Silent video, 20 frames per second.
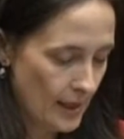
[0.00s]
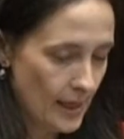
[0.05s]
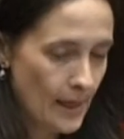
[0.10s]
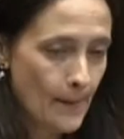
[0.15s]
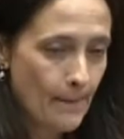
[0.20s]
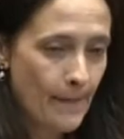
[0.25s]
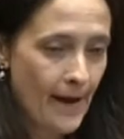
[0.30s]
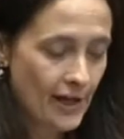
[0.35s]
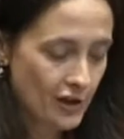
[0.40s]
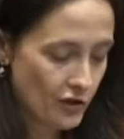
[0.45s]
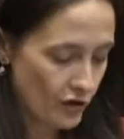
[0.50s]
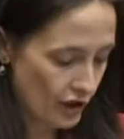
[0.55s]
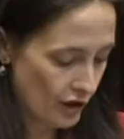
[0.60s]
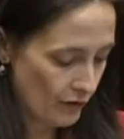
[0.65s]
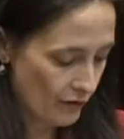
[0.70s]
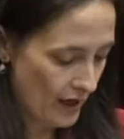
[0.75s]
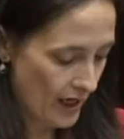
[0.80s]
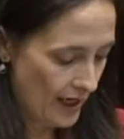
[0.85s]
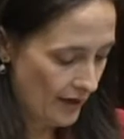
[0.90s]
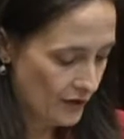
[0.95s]
Patrick
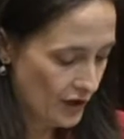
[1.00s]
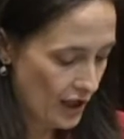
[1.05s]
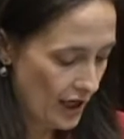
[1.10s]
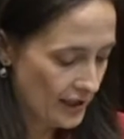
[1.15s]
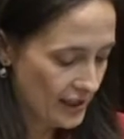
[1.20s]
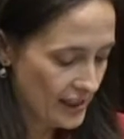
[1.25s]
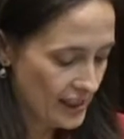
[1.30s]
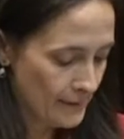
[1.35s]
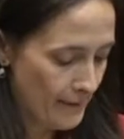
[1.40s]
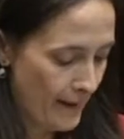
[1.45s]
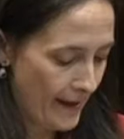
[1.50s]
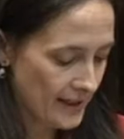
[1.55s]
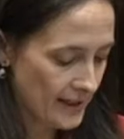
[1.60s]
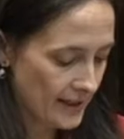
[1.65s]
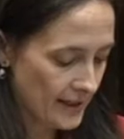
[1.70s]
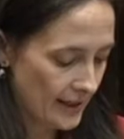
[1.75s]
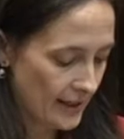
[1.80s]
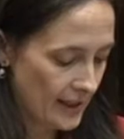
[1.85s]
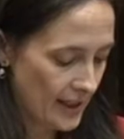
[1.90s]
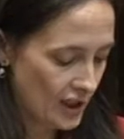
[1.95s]
arrived
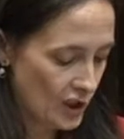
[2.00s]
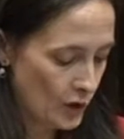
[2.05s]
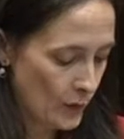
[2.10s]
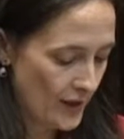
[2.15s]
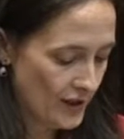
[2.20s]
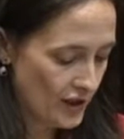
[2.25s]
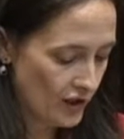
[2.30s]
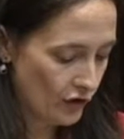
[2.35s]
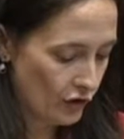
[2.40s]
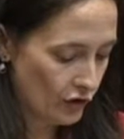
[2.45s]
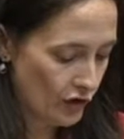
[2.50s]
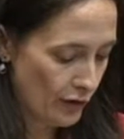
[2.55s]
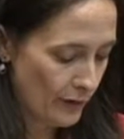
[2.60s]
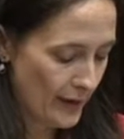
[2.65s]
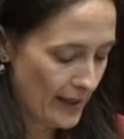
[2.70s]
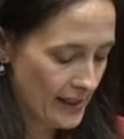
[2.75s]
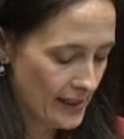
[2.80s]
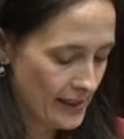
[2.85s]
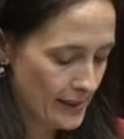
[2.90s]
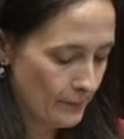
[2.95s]
unexpectedly at 23
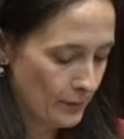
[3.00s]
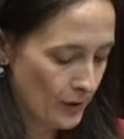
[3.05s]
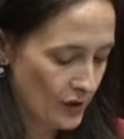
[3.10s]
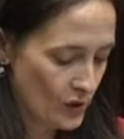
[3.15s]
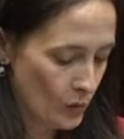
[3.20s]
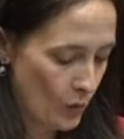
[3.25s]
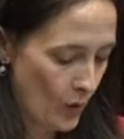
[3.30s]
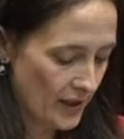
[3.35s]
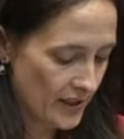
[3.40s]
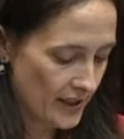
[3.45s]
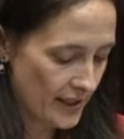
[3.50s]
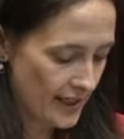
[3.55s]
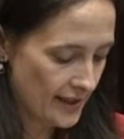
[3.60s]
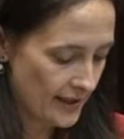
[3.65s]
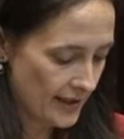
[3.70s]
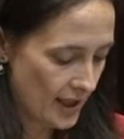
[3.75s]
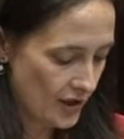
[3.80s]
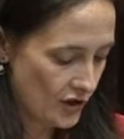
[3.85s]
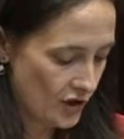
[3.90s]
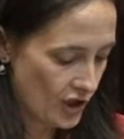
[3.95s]
weeks plus 1 day's
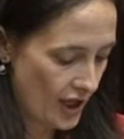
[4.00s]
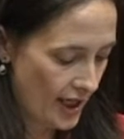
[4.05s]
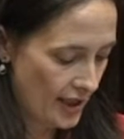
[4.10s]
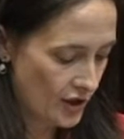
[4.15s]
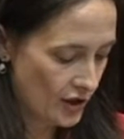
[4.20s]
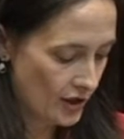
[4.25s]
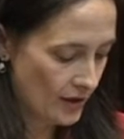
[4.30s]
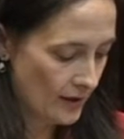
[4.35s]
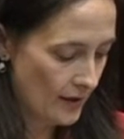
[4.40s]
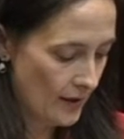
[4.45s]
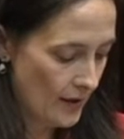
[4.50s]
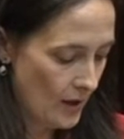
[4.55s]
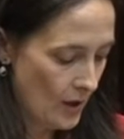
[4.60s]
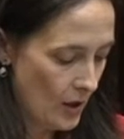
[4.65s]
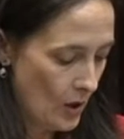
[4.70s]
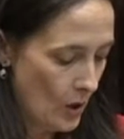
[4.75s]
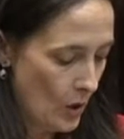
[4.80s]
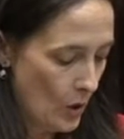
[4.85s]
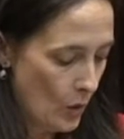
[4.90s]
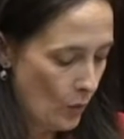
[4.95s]
gestation,
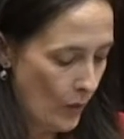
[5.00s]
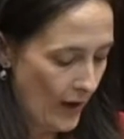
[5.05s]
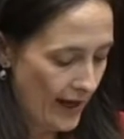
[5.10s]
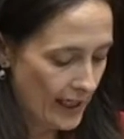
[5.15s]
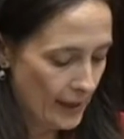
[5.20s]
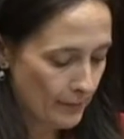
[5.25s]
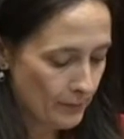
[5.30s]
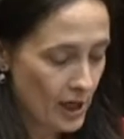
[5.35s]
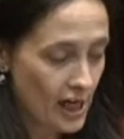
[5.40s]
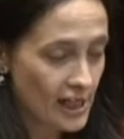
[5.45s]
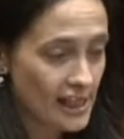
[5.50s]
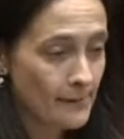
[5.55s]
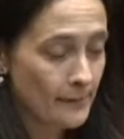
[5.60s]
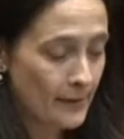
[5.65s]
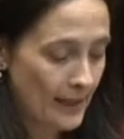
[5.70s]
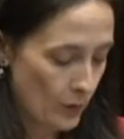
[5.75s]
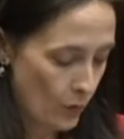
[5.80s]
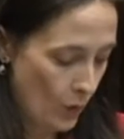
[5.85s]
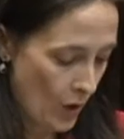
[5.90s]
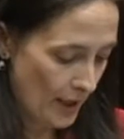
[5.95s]
weighing approximately
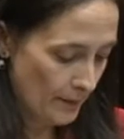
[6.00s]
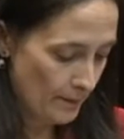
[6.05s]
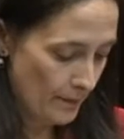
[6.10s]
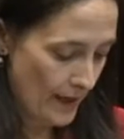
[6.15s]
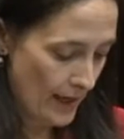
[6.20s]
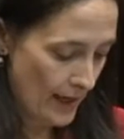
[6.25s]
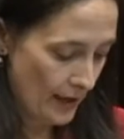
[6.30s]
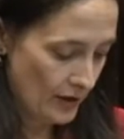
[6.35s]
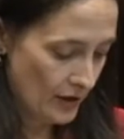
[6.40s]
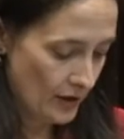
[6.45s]
1 pound